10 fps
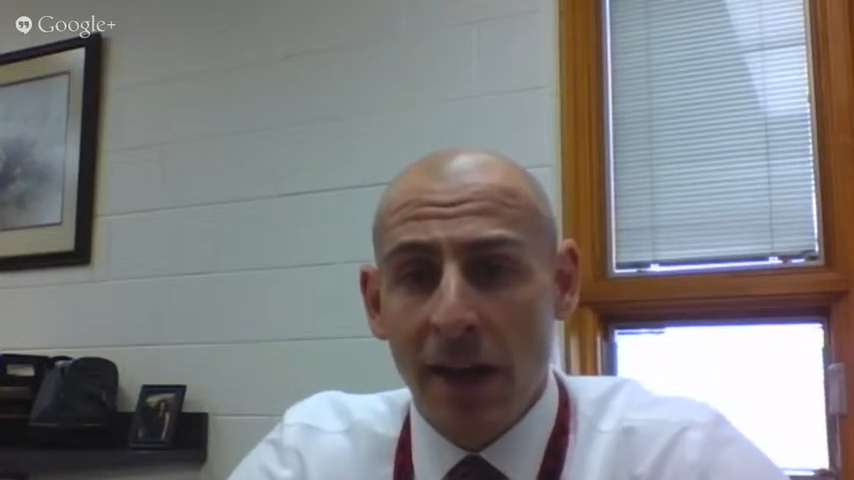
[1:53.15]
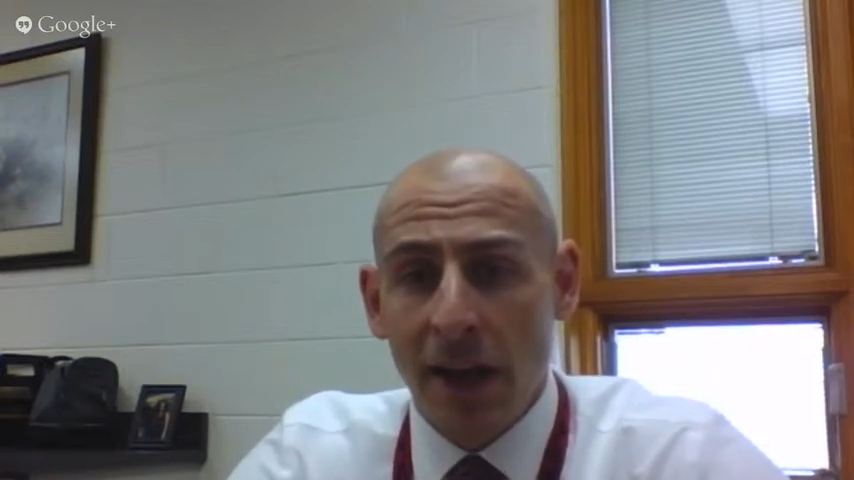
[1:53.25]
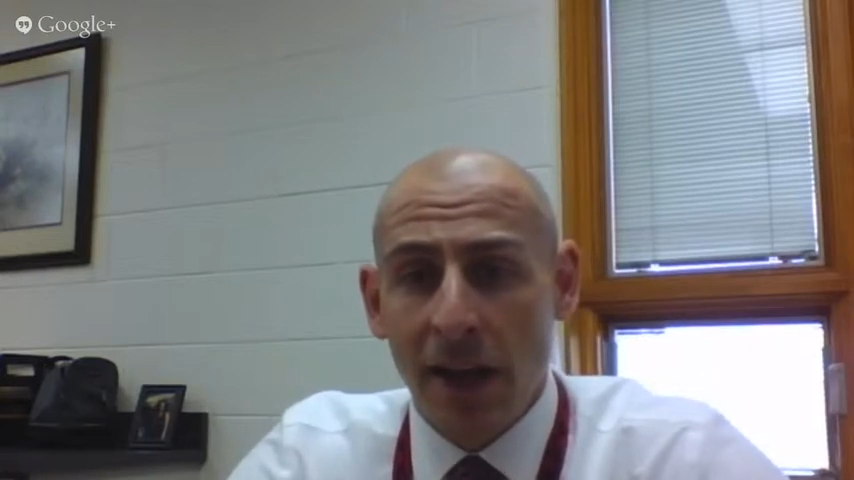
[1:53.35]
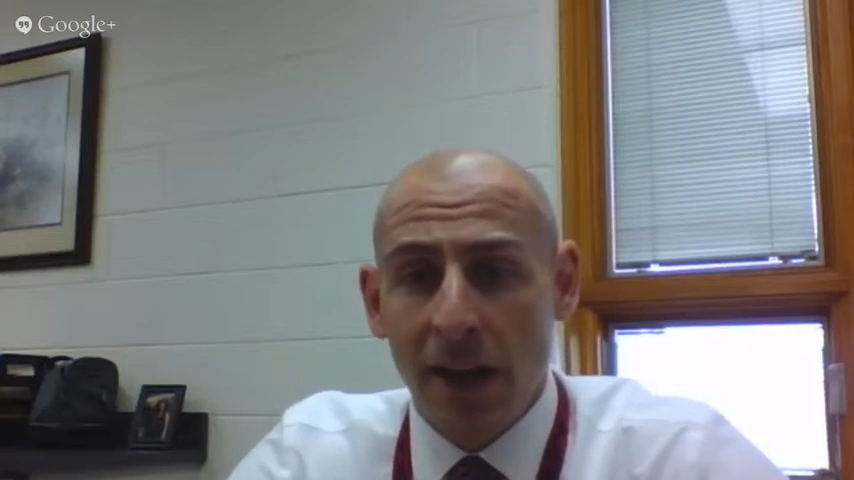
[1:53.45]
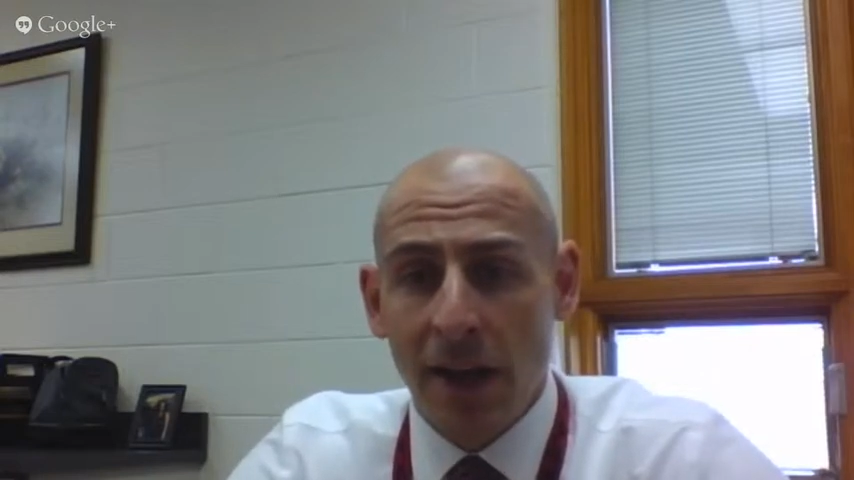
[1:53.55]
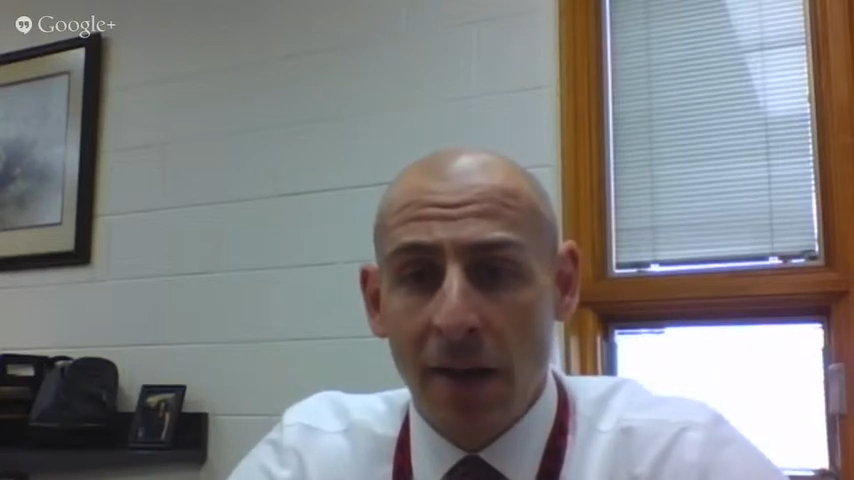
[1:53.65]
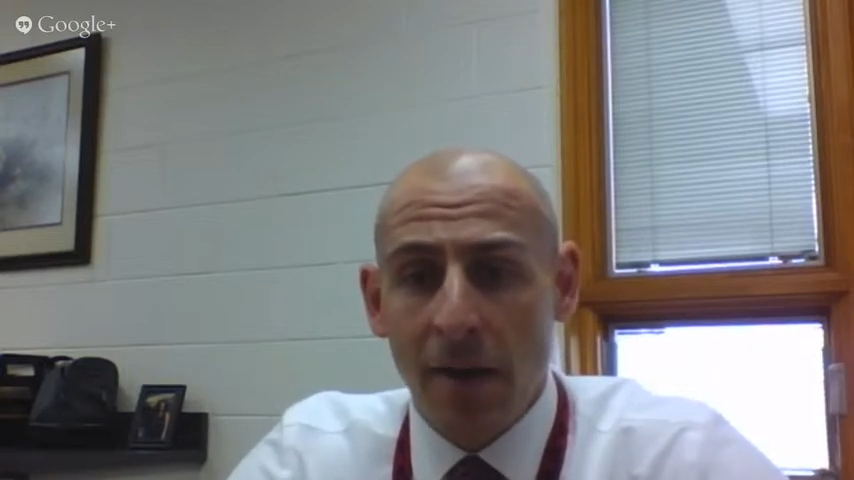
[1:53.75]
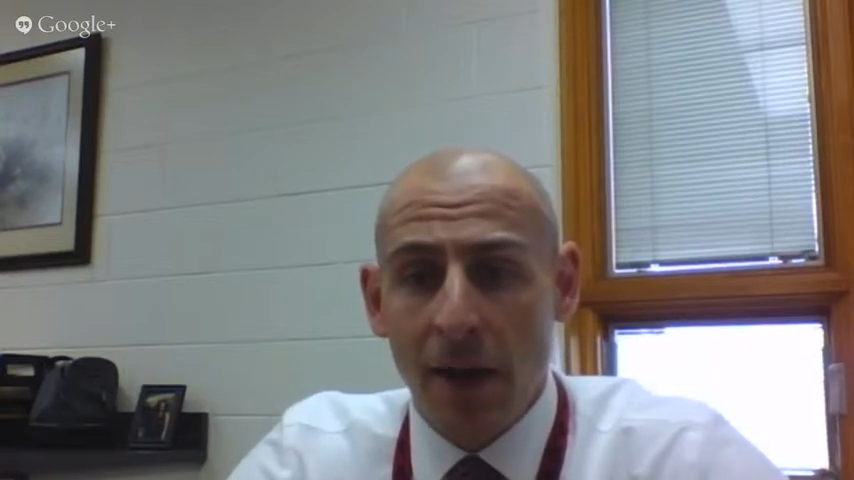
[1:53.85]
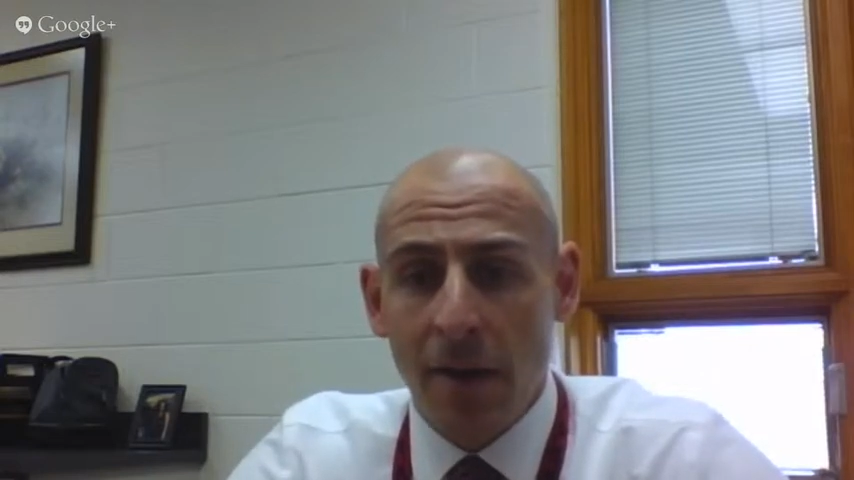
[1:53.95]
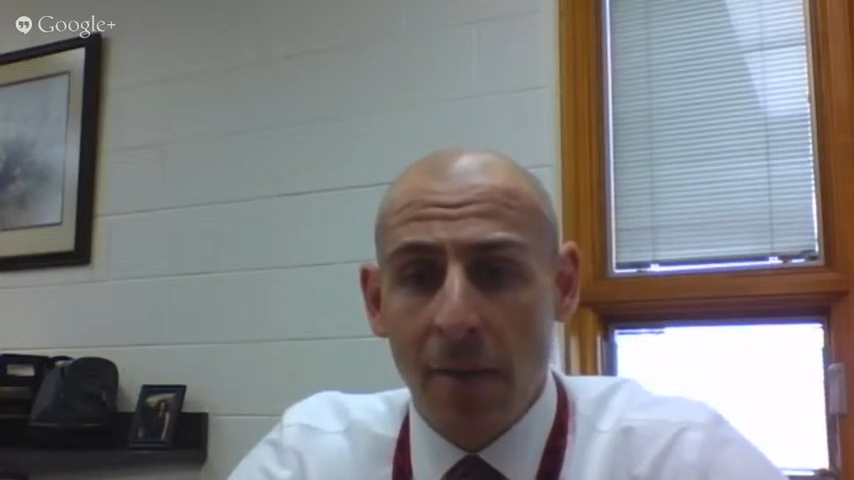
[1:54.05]

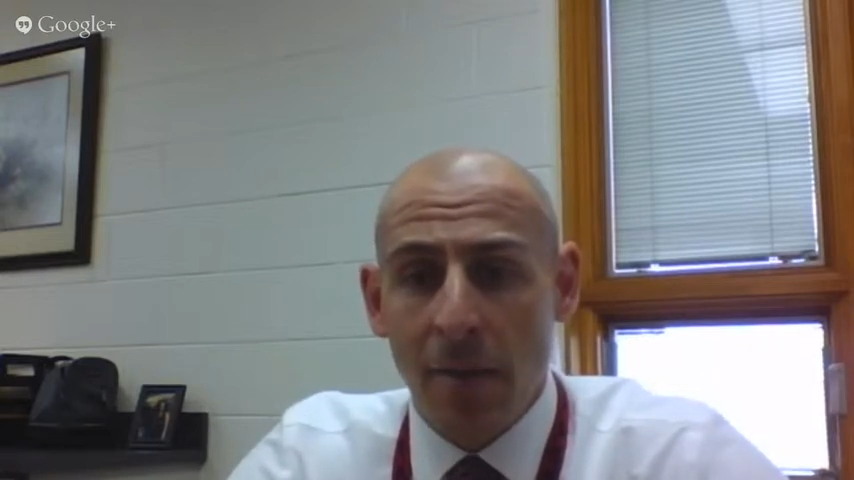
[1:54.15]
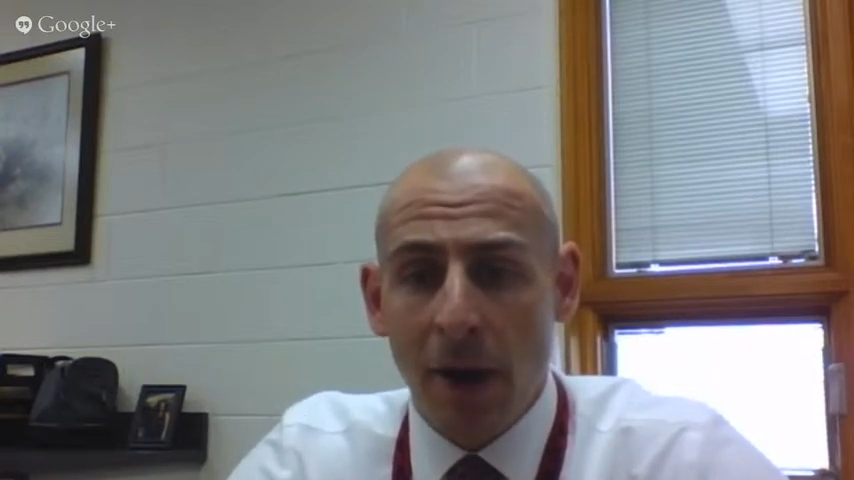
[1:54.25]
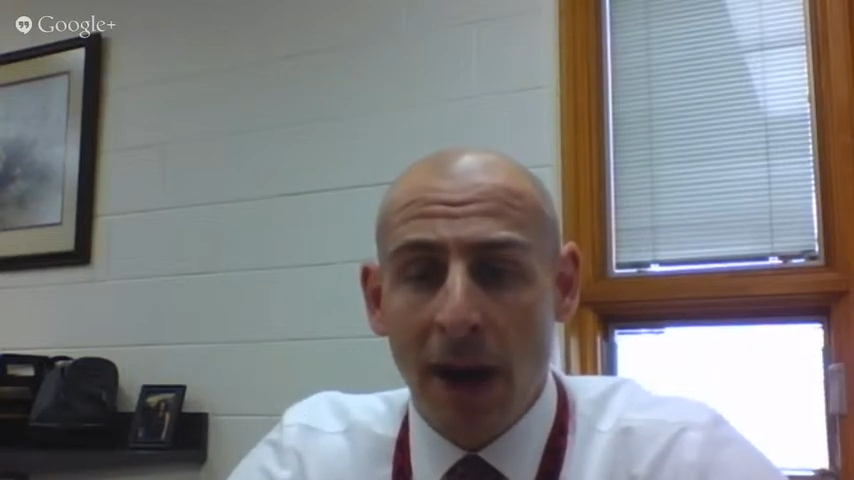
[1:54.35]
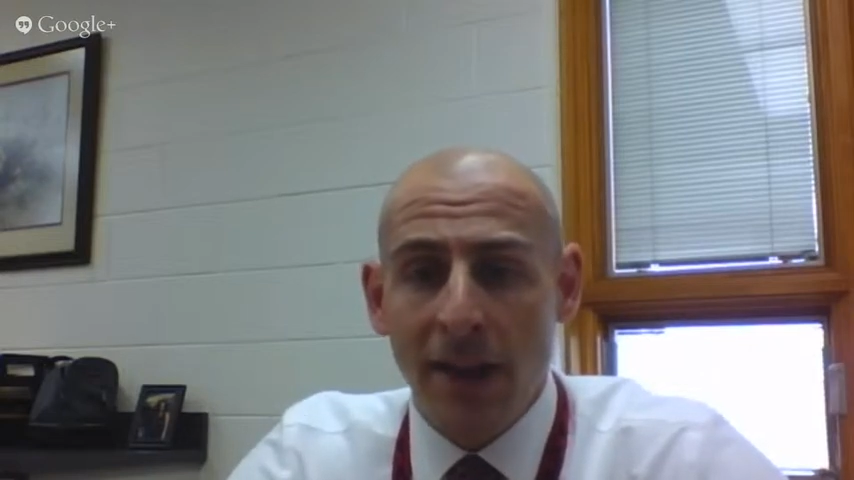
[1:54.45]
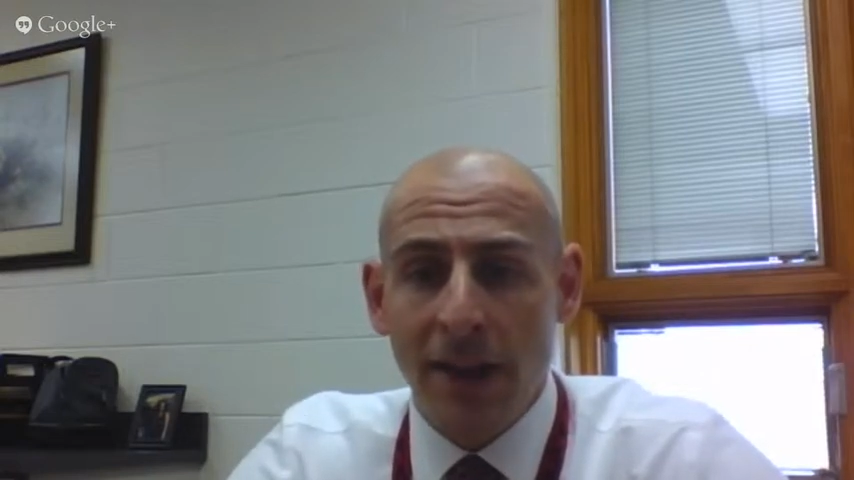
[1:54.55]
by